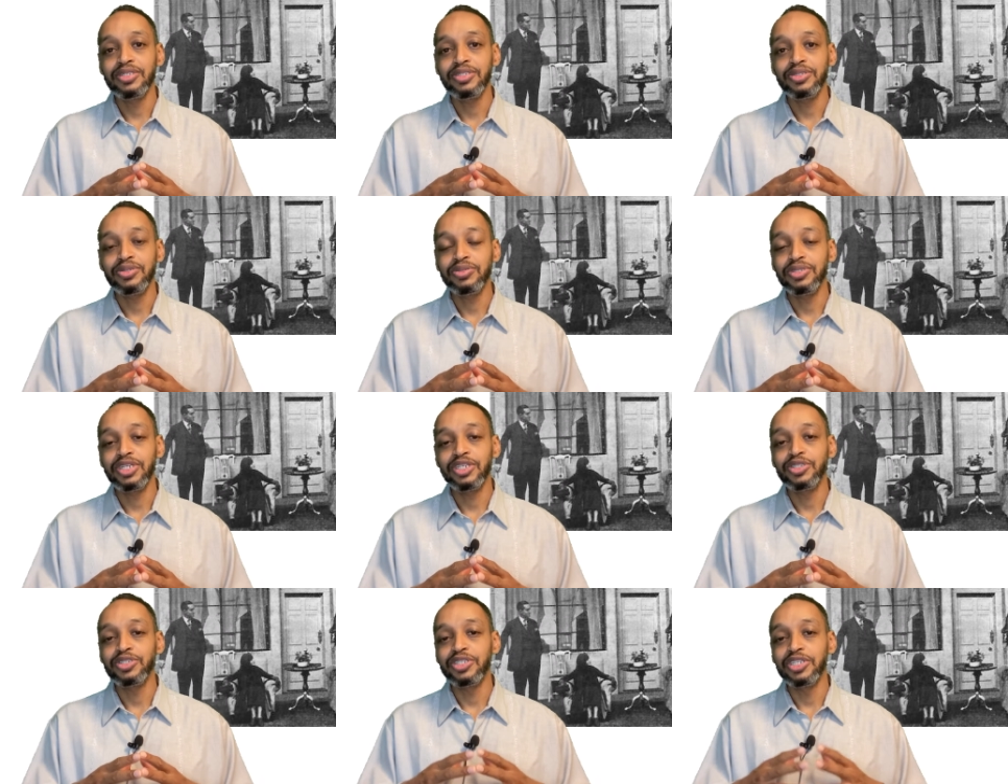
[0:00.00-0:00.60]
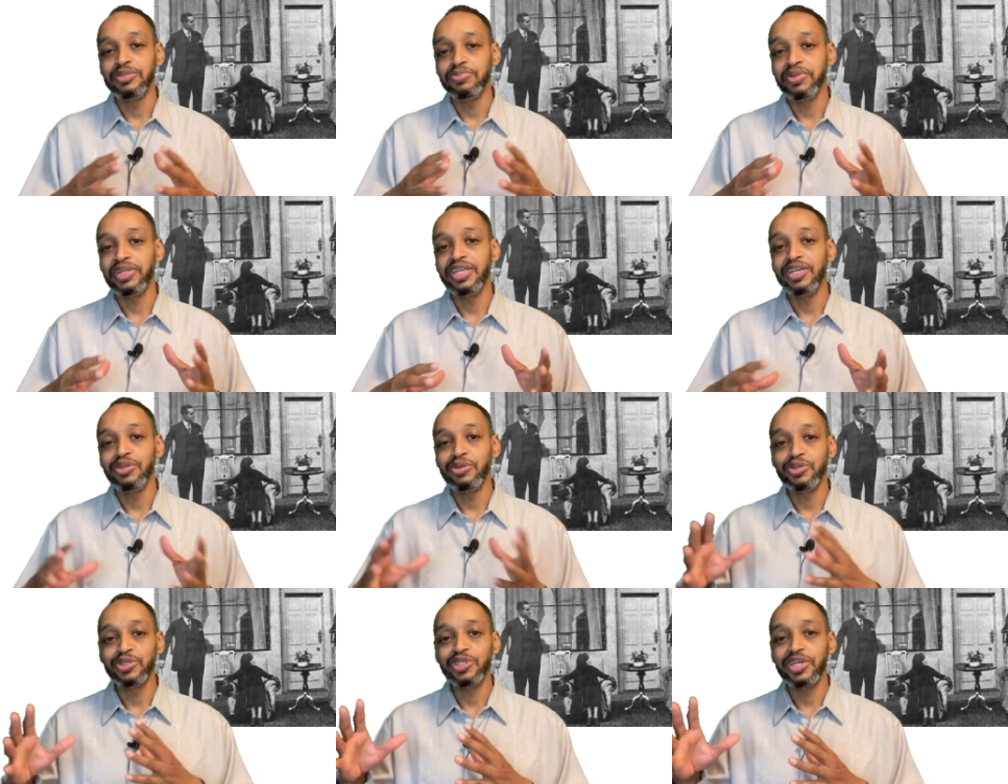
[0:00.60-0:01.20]
So they
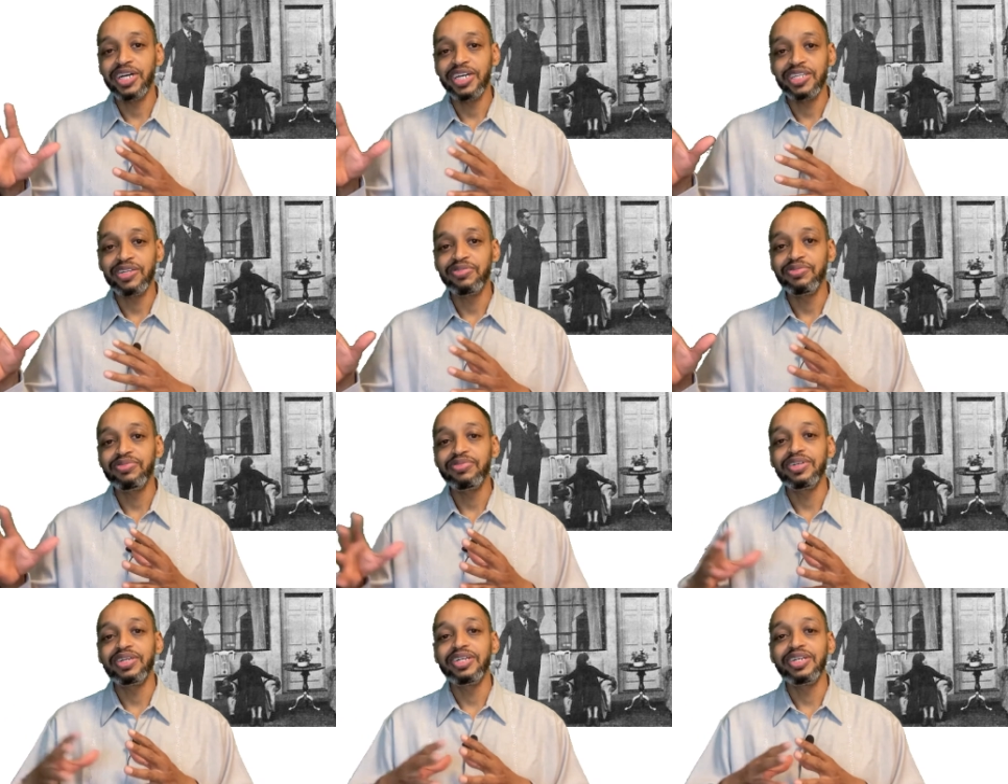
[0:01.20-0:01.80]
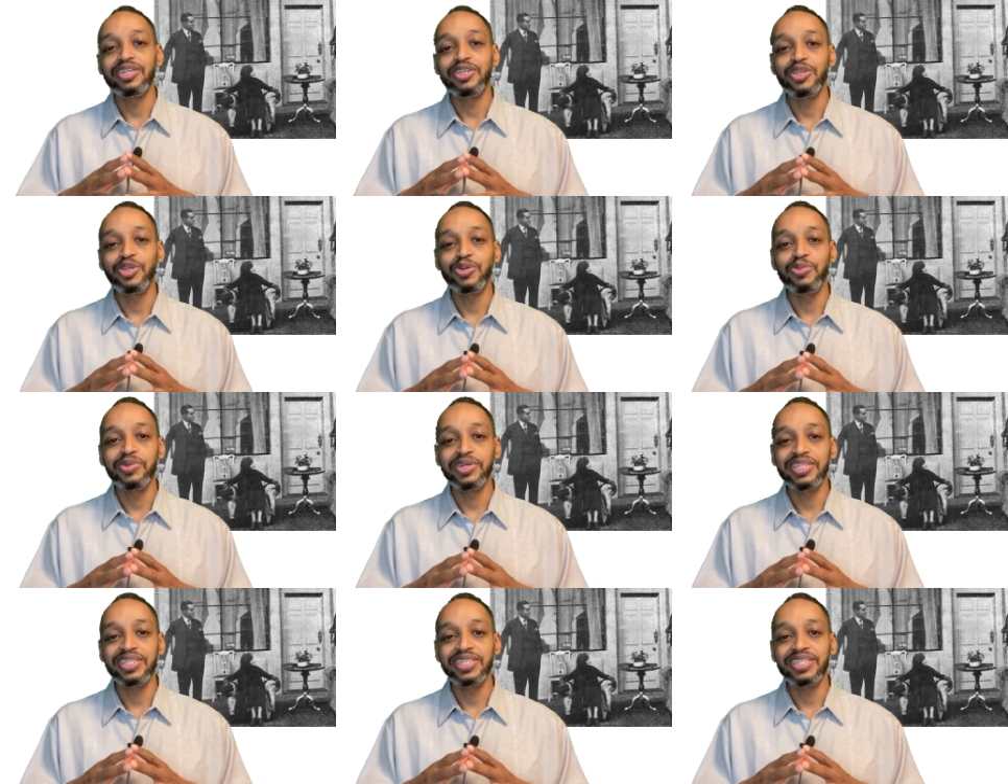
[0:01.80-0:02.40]
display those kind of uh,
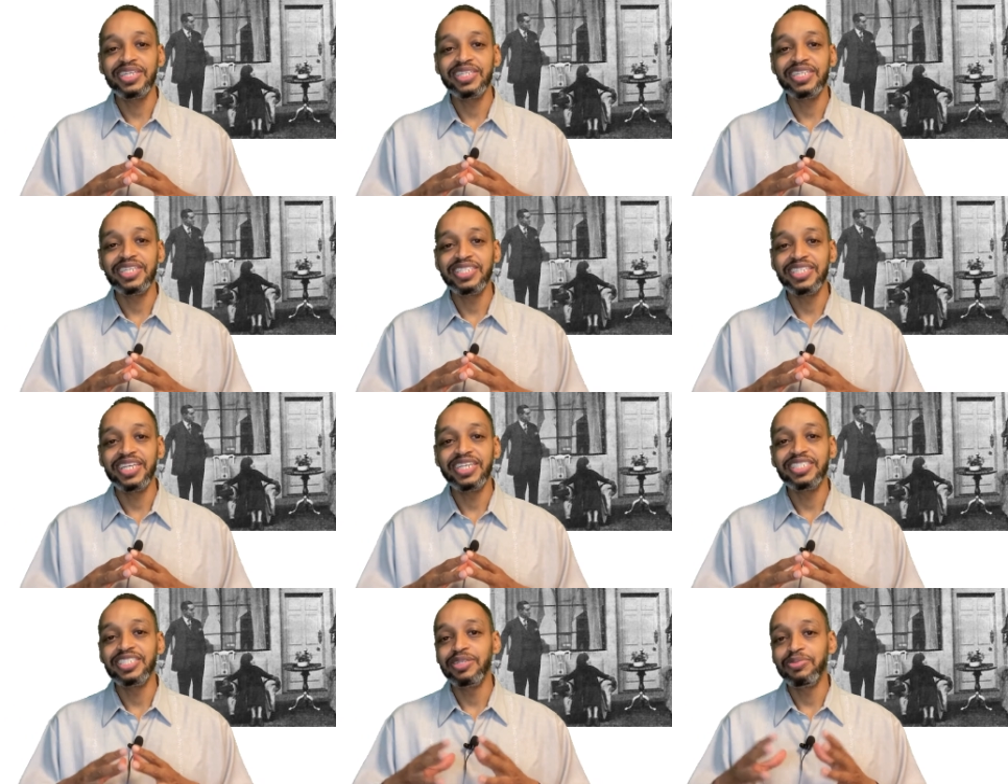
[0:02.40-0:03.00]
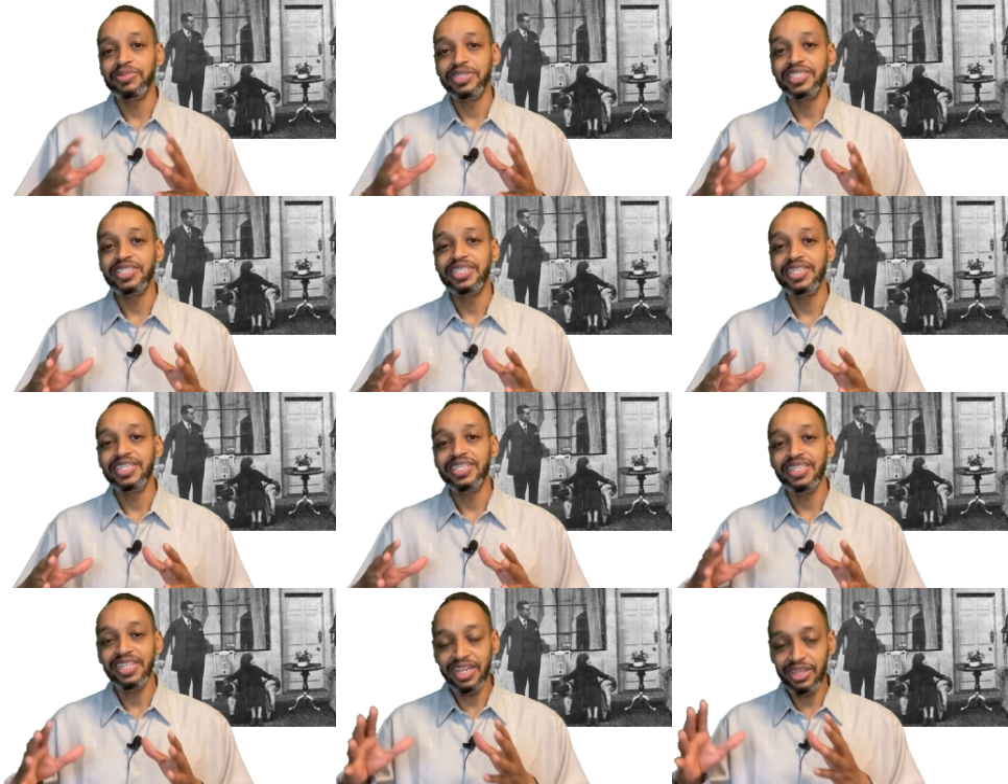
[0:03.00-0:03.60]
human that they say is a
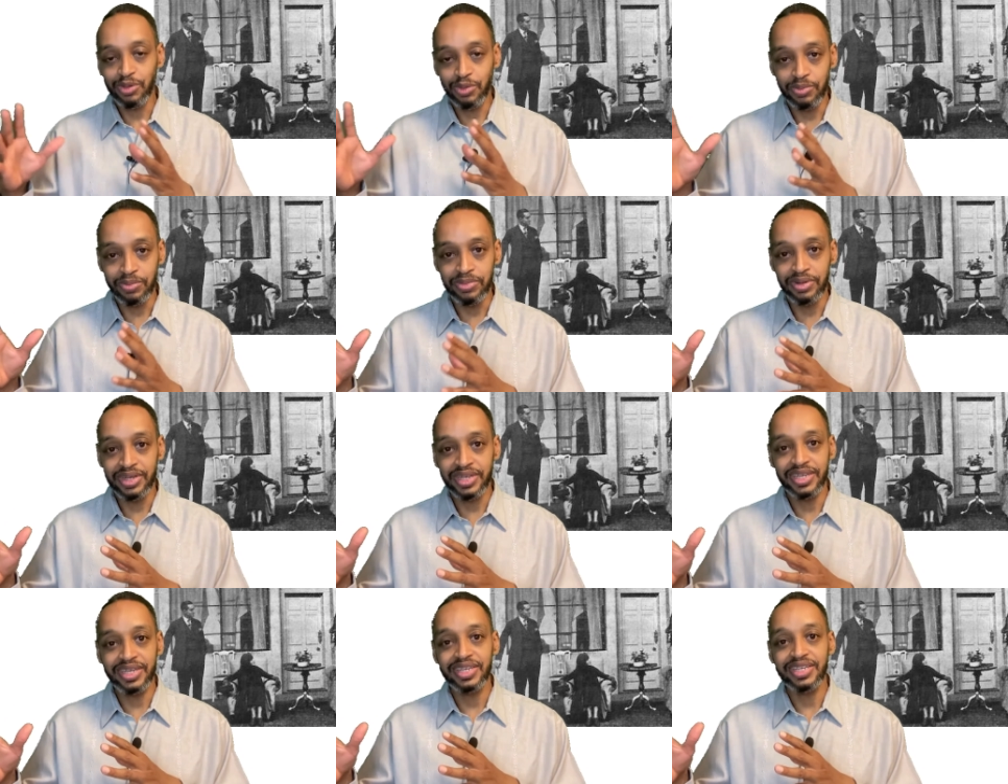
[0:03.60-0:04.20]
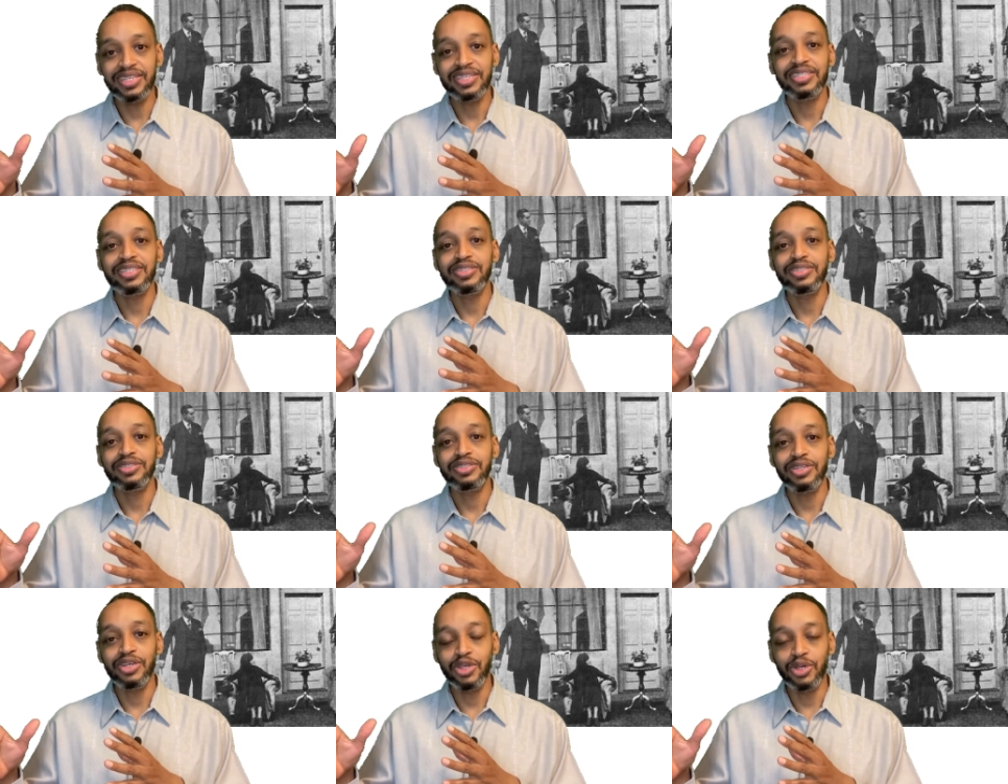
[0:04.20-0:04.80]
machine that obey
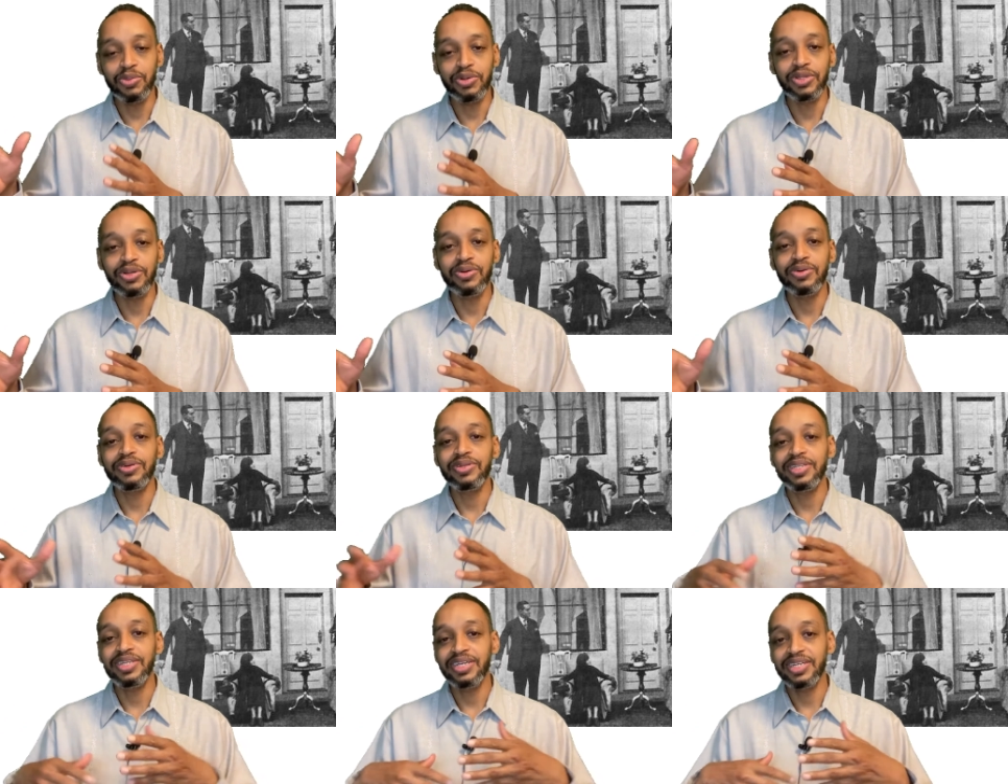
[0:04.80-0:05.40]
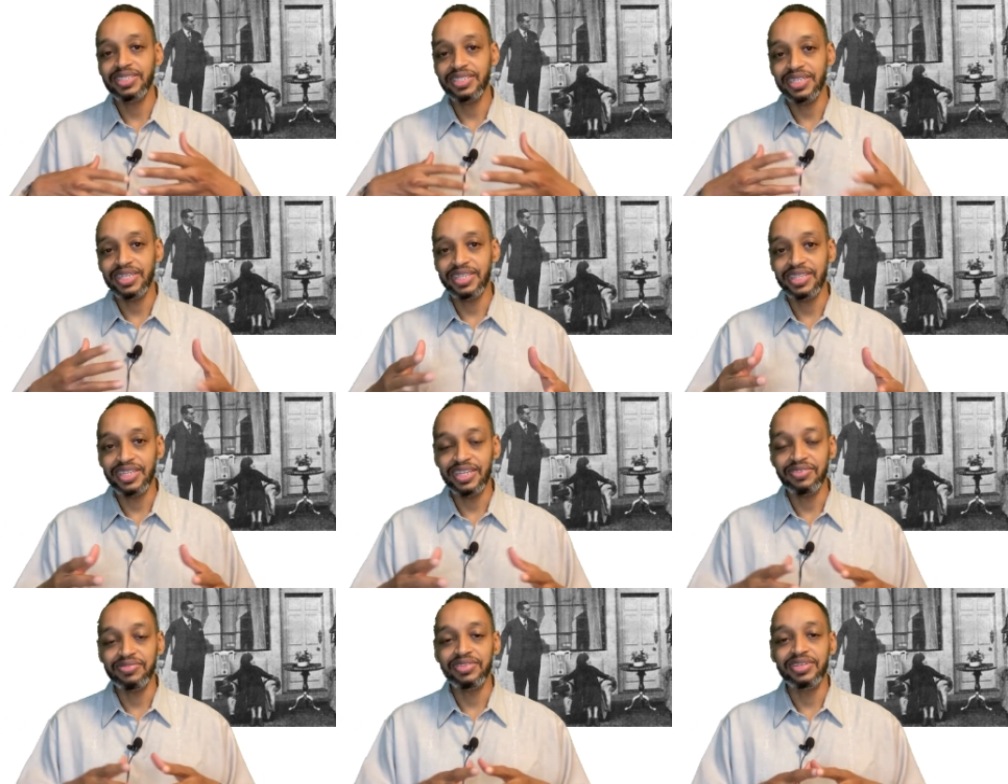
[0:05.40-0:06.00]
the human orders
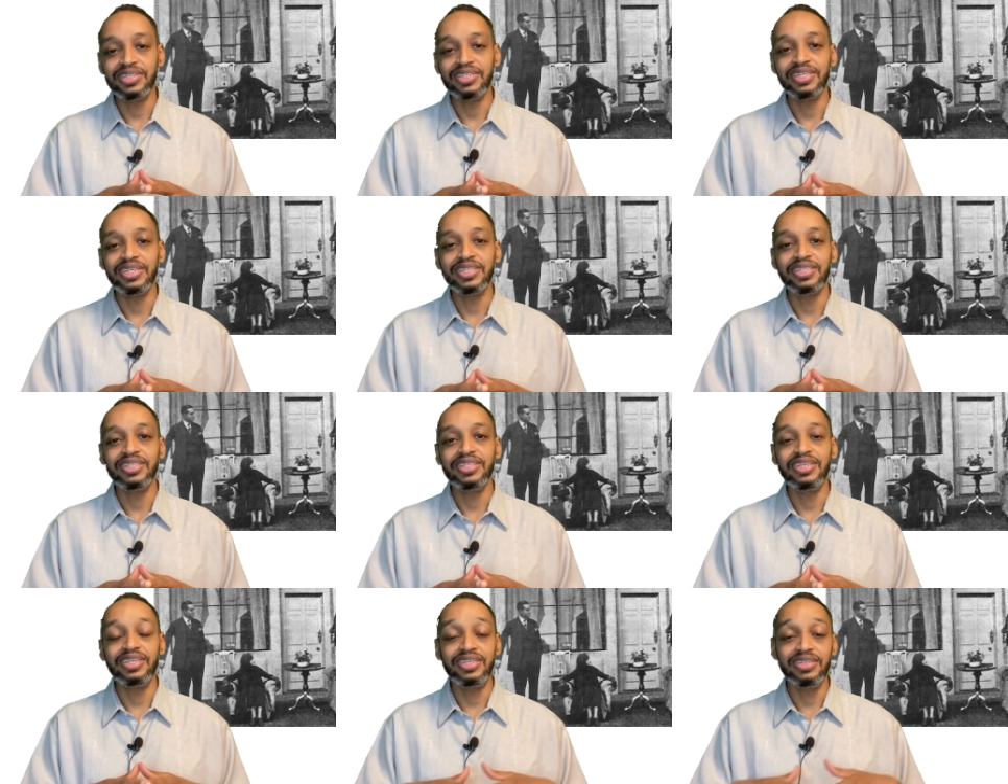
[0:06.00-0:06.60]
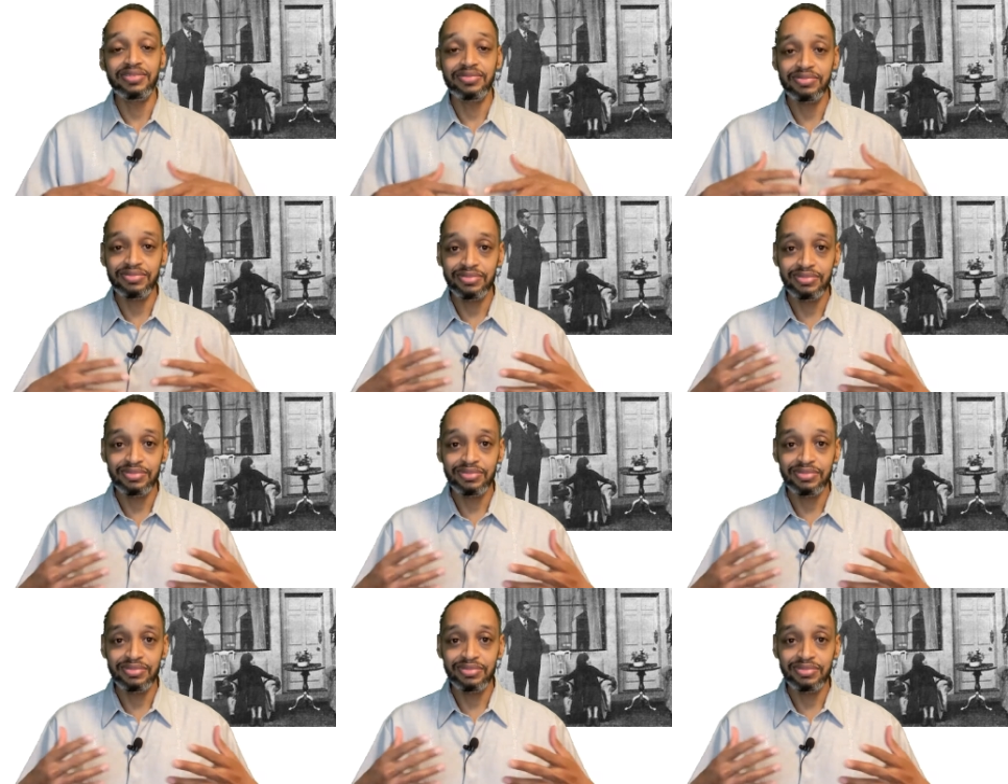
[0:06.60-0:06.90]
and after that they